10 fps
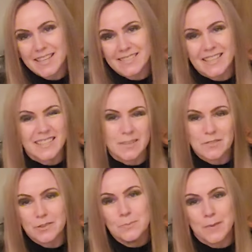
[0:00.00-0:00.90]
like I say, you know,
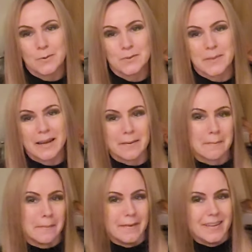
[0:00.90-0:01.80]
we've all moaned
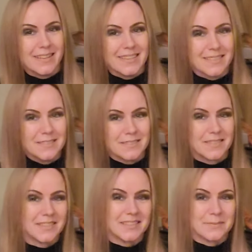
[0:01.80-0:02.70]
about, oh,
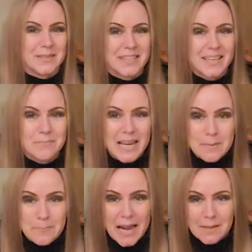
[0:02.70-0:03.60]
being hit by
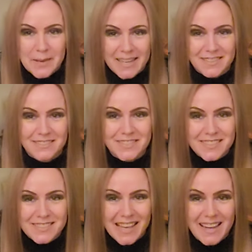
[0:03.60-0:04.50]
a backpack or a
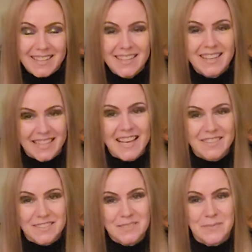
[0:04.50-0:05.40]
rucksack. Yeah,
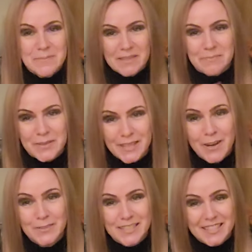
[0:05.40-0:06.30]
because those people have bought
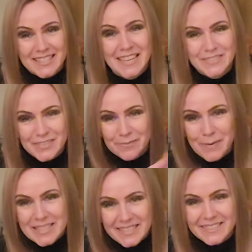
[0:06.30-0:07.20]
loads of stuff and
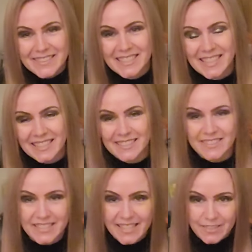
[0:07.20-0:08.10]
wedged it all in their
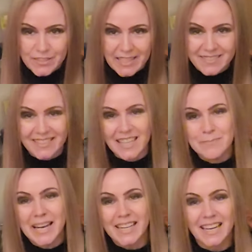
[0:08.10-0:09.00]
little turtle shells on
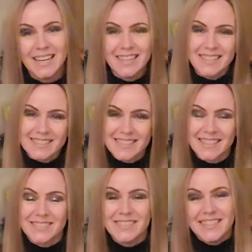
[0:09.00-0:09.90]
their back.
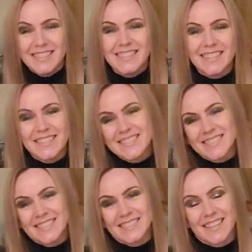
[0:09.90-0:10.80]
So, no, it's
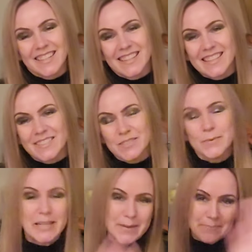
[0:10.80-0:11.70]
good, I think.
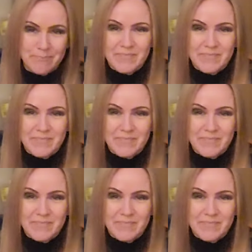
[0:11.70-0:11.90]
So anyway,